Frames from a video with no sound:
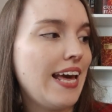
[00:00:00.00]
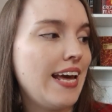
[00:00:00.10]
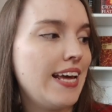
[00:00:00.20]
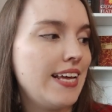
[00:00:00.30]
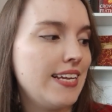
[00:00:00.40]

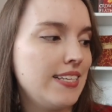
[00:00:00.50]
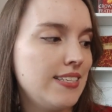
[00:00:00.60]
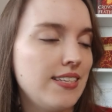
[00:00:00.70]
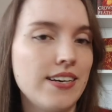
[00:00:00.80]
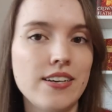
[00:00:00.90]

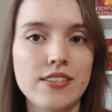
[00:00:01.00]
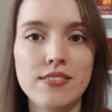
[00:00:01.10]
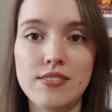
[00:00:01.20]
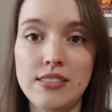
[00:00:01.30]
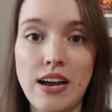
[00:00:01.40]
And there
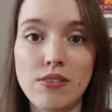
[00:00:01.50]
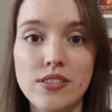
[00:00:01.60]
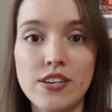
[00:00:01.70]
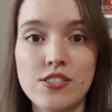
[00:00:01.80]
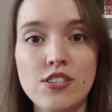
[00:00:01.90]

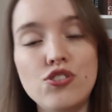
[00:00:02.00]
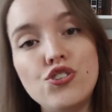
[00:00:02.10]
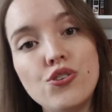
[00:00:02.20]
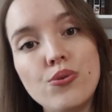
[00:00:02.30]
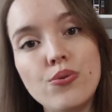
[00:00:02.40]
are
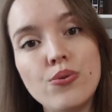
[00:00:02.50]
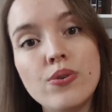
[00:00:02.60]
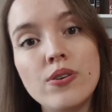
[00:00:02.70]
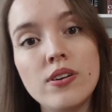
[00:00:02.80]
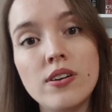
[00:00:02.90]
these two
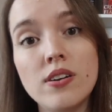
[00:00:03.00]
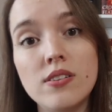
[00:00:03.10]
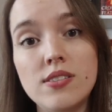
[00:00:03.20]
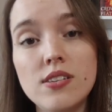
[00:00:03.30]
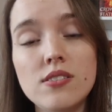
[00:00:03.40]

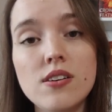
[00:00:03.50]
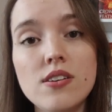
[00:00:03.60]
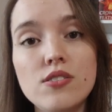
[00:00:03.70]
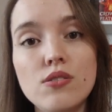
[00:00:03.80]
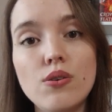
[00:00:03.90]

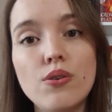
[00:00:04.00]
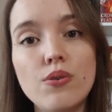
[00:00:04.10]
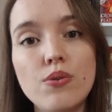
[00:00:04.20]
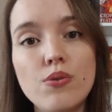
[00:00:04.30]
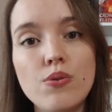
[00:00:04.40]
sisters
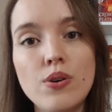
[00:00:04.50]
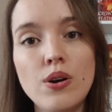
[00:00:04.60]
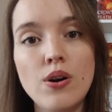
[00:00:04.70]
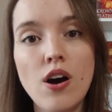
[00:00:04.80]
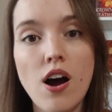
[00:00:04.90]
who
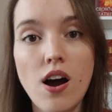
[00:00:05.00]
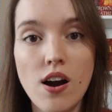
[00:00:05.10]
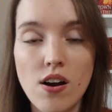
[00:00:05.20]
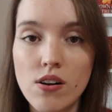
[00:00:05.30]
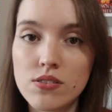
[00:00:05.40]

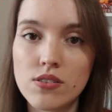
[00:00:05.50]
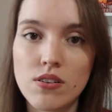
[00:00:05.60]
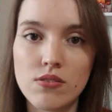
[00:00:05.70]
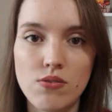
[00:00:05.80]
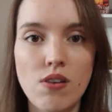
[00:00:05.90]
are
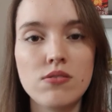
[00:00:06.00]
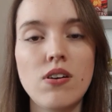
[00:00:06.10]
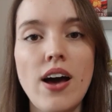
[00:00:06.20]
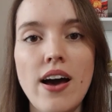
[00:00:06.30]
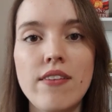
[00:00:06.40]

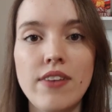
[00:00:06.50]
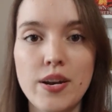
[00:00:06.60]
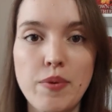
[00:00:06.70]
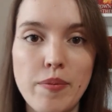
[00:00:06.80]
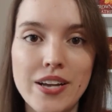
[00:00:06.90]
also have
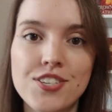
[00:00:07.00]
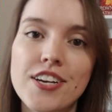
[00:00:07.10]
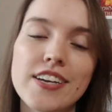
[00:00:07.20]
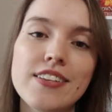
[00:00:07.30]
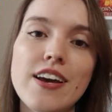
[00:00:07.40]
animal
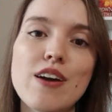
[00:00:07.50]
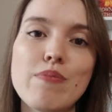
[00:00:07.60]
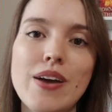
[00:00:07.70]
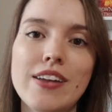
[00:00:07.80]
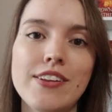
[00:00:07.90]
magic in
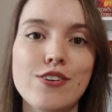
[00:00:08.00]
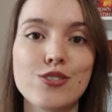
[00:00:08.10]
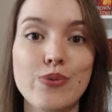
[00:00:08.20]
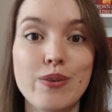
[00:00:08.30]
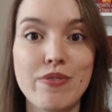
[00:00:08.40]
them, and they
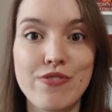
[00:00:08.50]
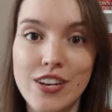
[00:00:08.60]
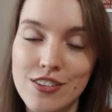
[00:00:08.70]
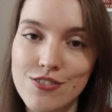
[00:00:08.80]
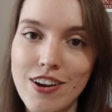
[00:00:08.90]
also want to be
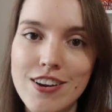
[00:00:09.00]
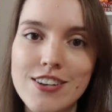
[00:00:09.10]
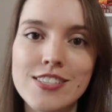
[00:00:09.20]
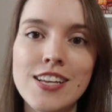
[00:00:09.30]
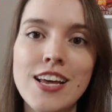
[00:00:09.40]
Phoenix
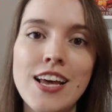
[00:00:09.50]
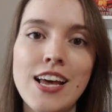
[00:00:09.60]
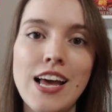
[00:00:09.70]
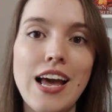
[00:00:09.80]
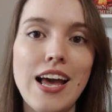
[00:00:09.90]
Riders,
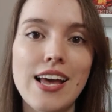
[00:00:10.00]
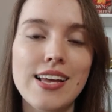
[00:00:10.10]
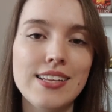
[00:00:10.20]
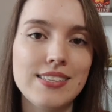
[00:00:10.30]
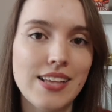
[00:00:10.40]

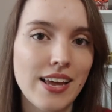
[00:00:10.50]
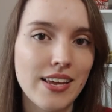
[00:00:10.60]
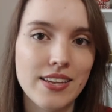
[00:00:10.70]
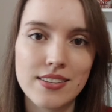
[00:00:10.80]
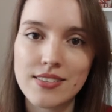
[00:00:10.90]
and
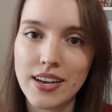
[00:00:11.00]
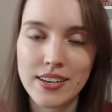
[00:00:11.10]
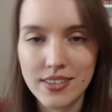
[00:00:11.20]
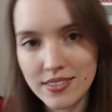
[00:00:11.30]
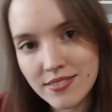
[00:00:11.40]
they
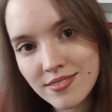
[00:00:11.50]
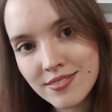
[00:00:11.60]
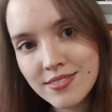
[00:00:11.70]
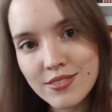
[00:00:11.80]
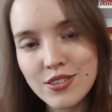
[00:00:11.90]
kind of
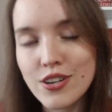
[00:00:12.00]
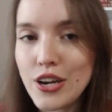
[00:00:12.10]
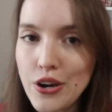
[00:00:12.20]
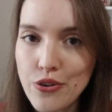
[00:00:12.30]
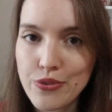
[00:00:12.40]

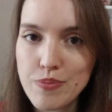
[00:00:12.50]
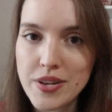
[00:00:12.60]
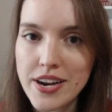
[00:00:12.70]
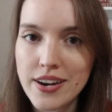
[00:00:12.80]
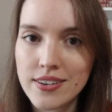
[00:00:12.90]
go from
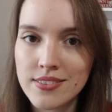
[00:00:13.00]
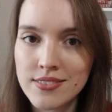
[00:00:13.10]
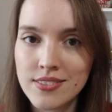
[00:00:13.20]
there.